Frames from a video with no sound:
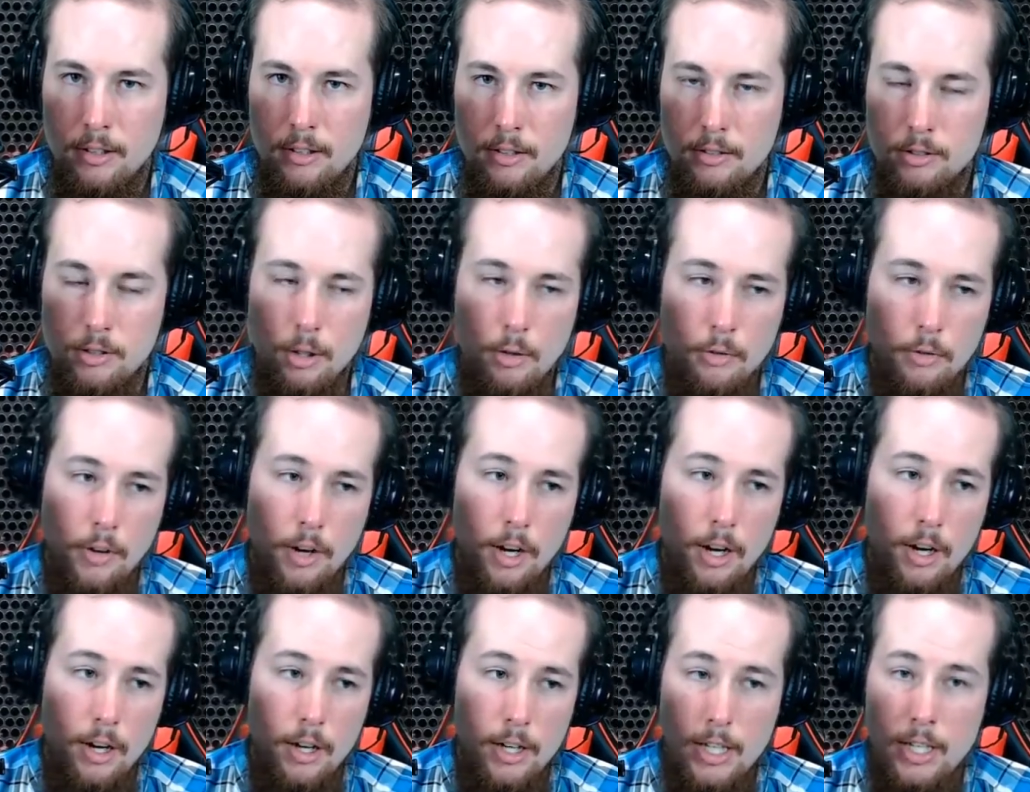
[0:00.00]
so
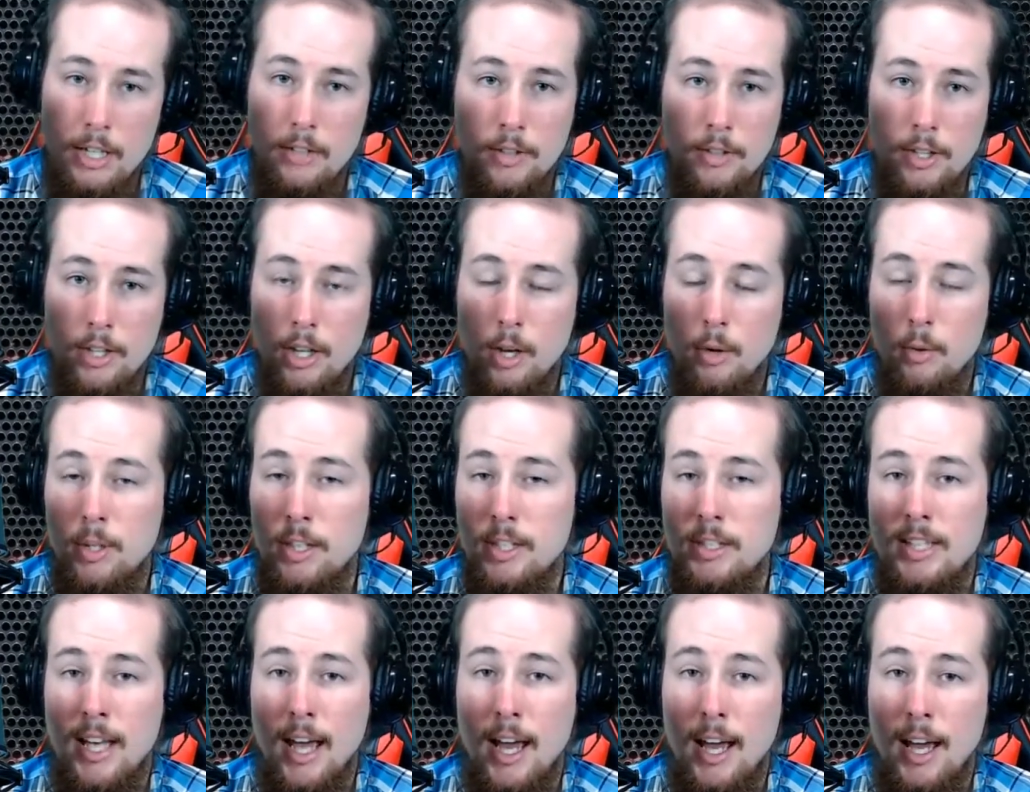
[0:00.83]
far, even though
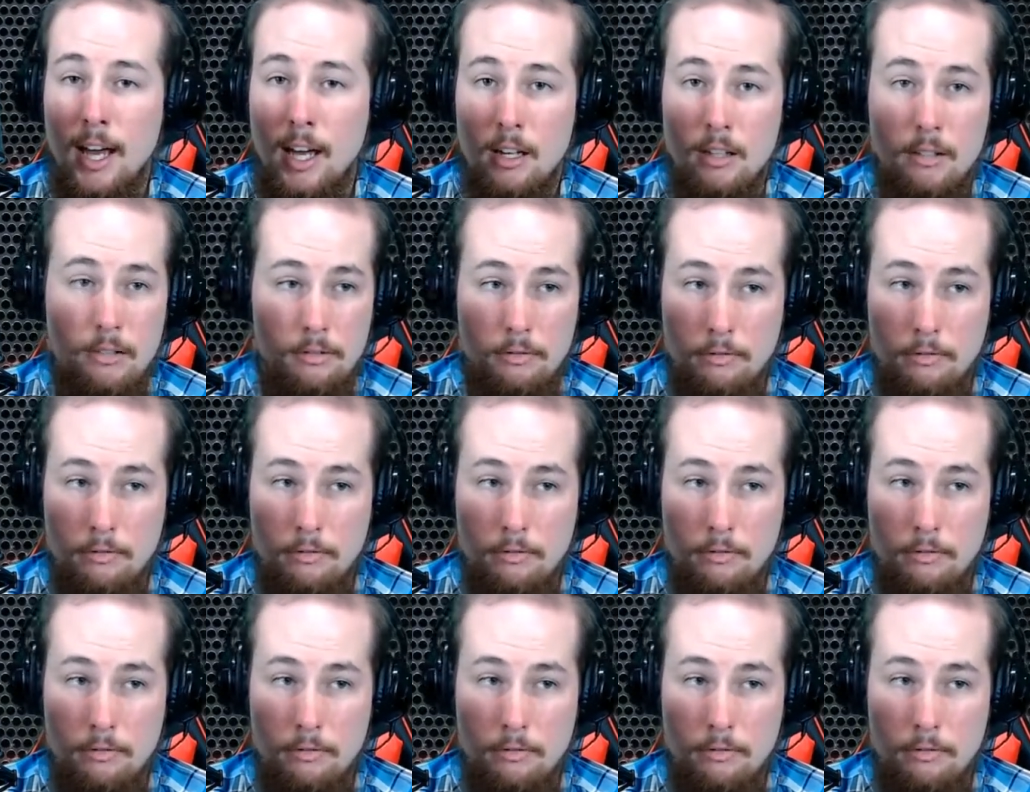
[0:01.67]
he's had